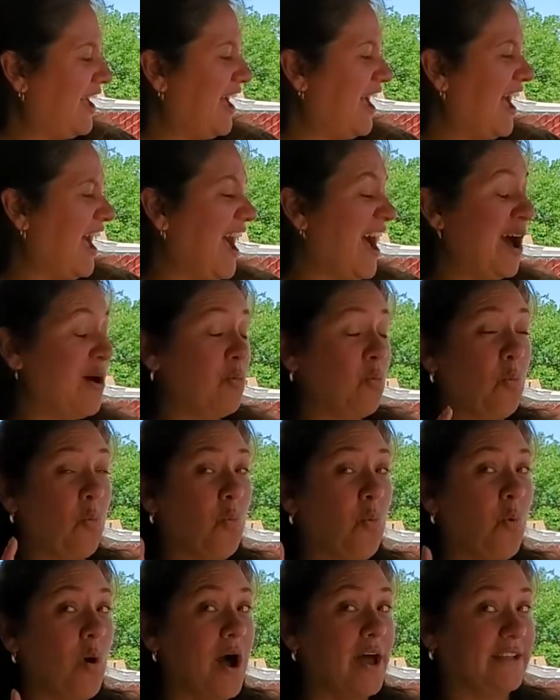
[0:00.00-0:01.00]
At
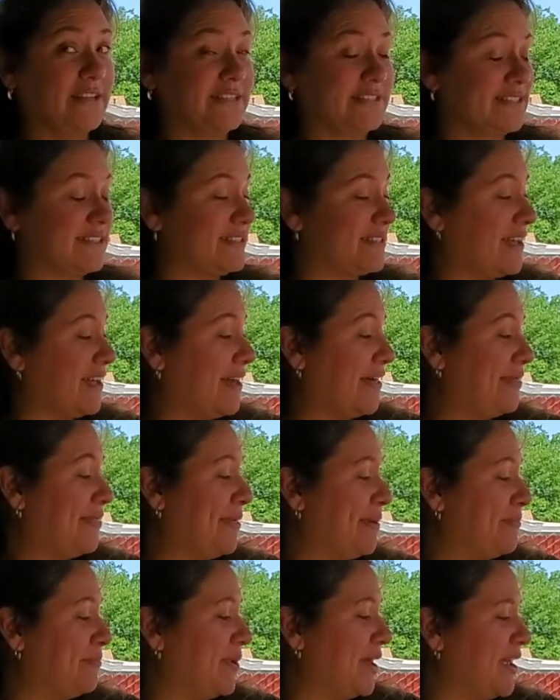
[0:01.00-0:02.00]
once,
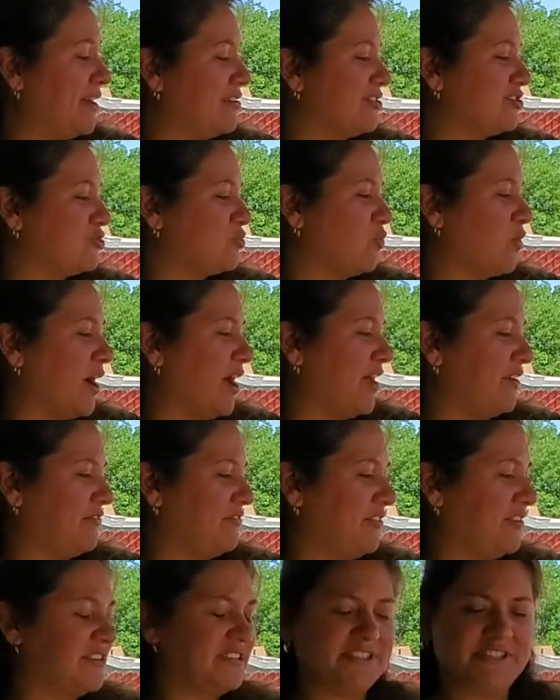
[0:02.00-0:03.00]
the mayor's wife
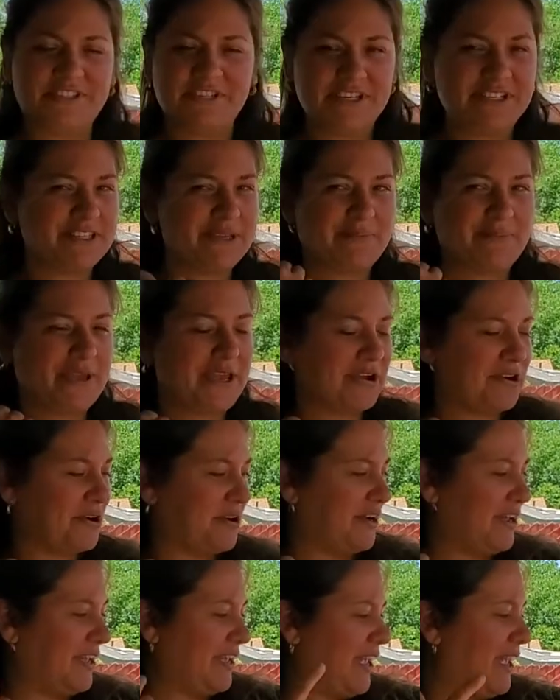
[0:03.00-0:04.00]
disappeared
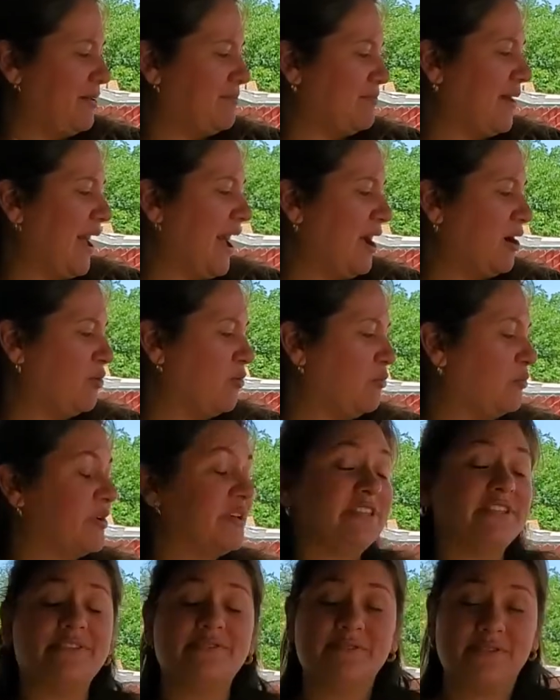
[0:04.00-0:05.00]
and came back
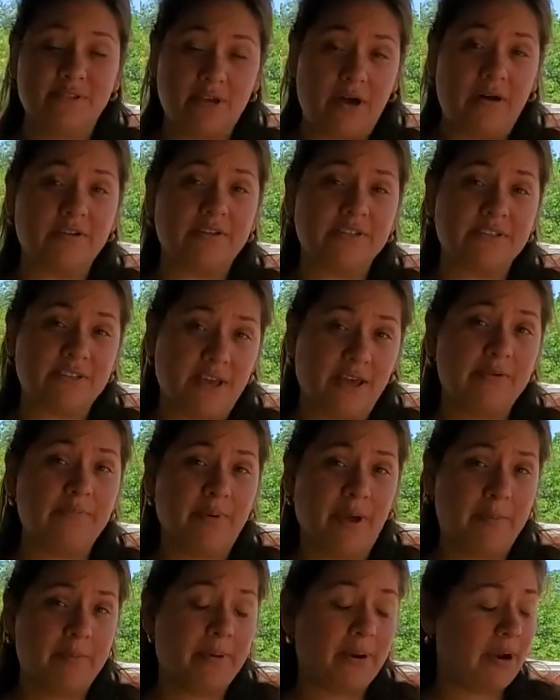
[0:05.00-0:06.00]
with salt and
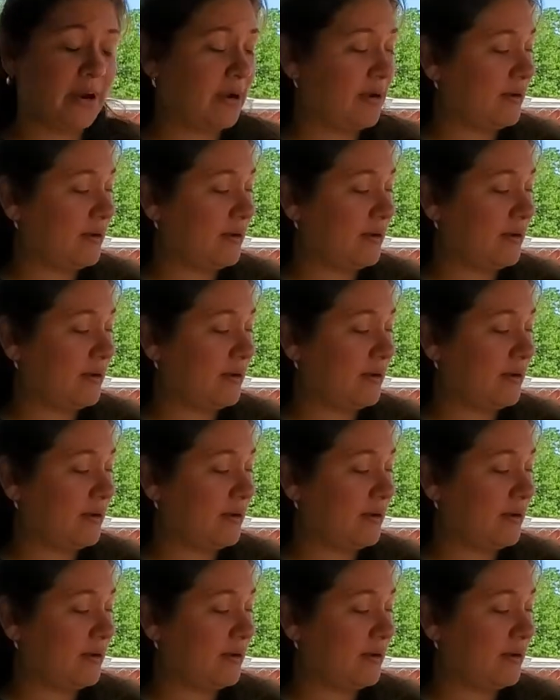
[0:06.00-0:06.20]
pepper.